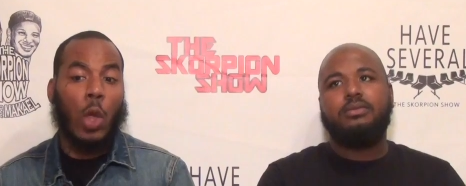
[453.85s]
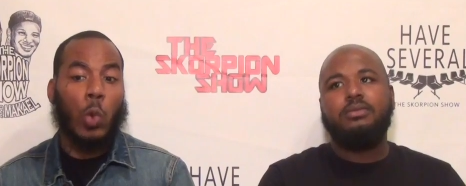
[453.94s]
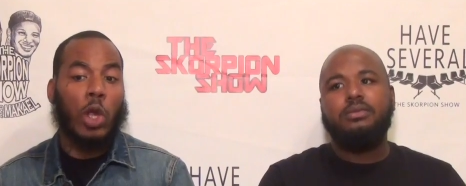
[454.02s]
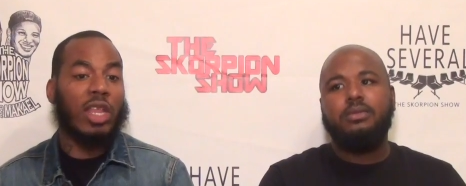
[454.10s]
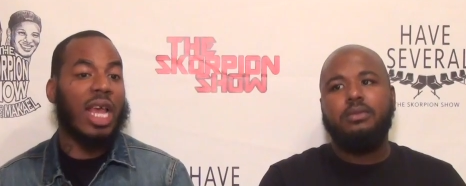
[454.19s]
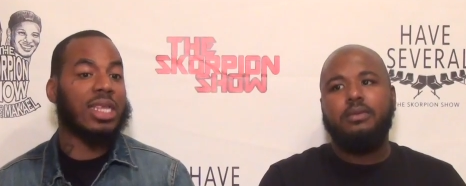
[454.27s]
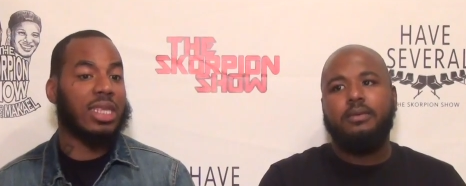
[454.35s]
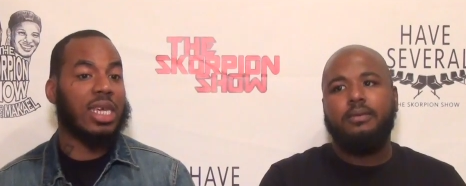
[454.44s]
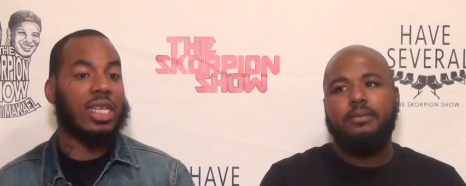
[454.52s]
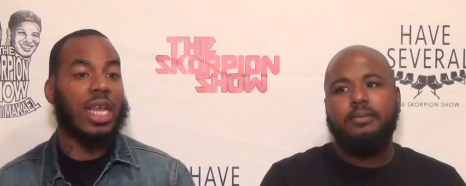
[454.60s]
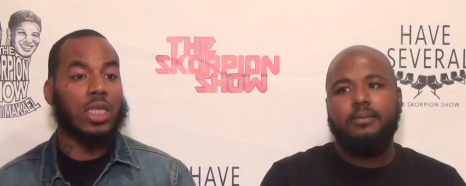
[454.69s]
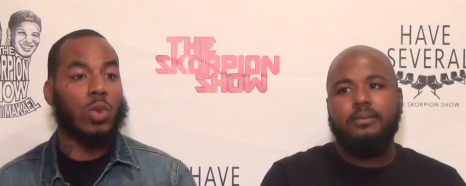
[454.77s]
Speaker 1: that we're not
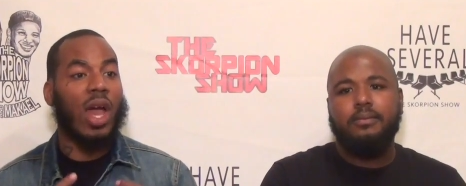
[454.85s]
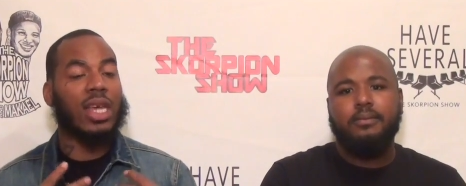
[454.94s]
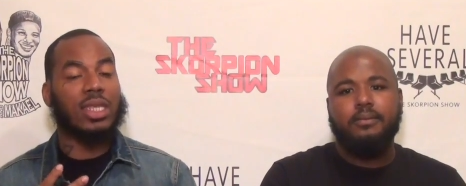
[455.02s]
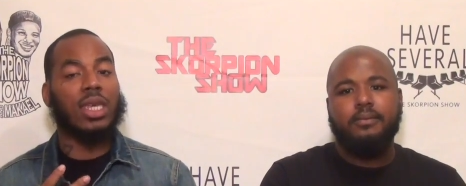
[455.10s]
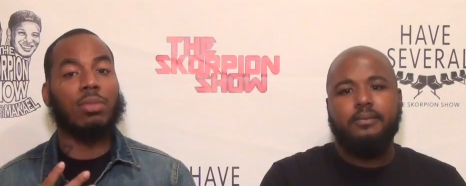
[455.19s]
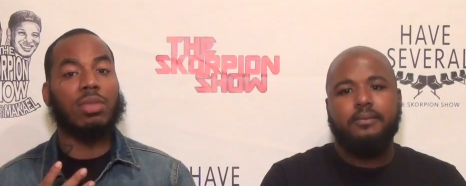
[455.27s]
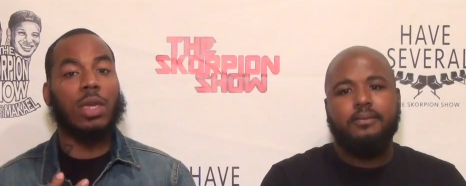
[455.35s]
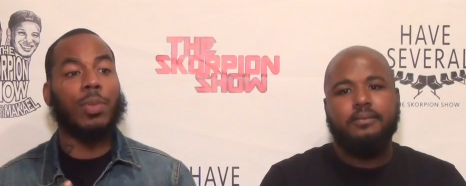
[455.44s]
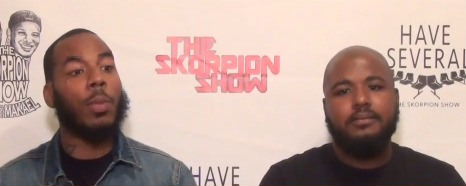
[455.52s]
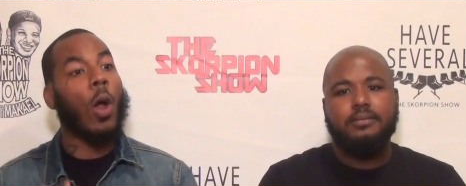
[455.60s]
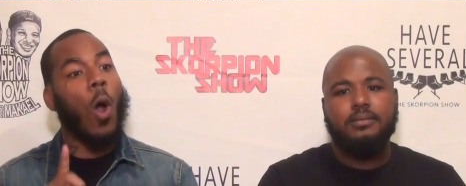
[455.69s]
seeing. That's why it's something deeper.